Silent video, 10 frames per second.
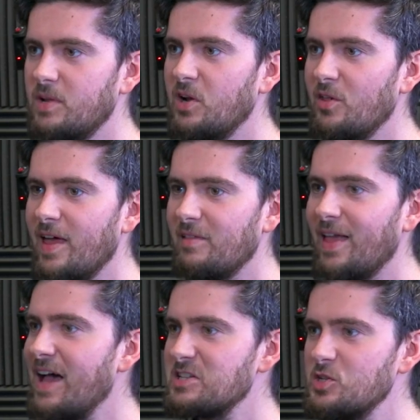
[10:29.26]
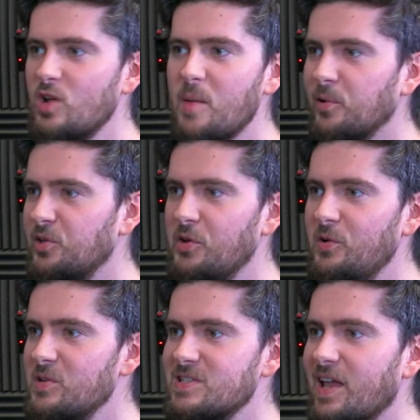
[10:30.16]
that last new
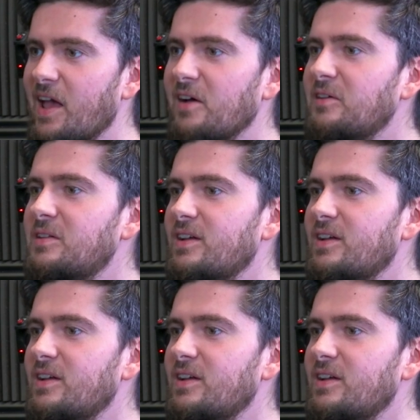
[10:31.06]
opportunity to scale.